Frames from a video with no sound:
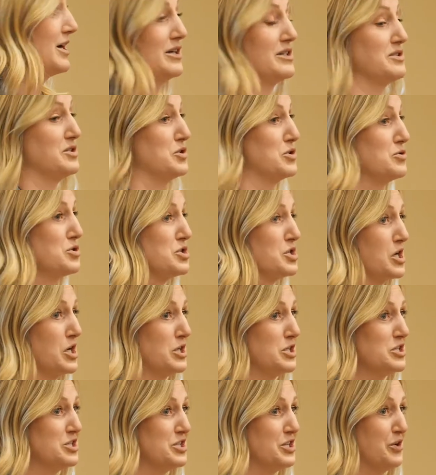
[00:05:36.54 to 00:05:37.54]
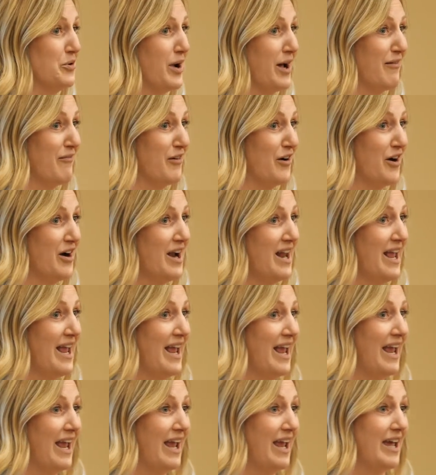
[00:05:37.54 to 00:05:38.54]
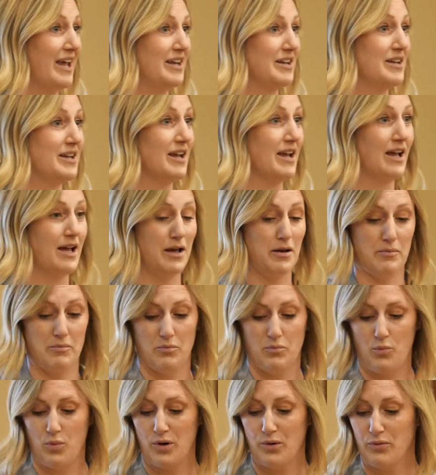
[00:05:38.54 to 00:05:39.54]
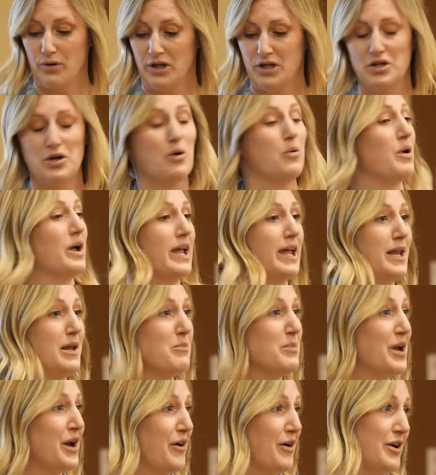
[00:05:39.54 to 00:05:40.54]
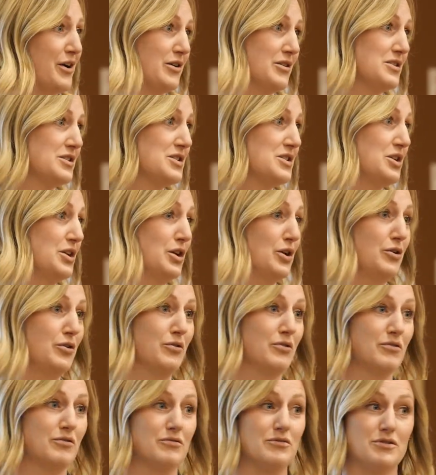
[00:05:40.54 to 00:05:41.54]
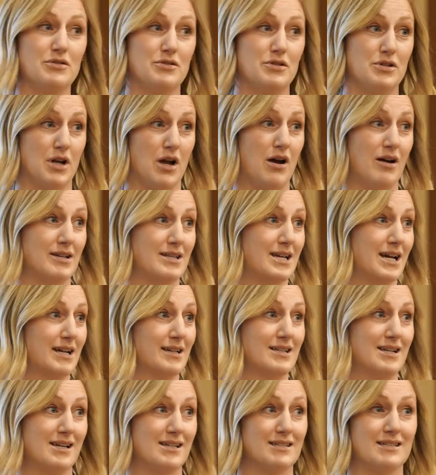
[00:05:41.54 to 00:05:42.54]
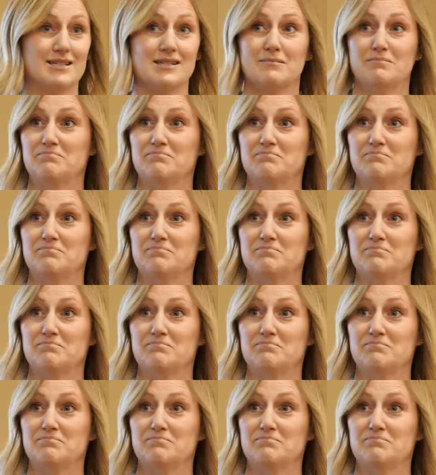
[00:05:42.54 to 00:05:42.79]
is no charge to you ever, and we really don't want any barriers to you to contact us.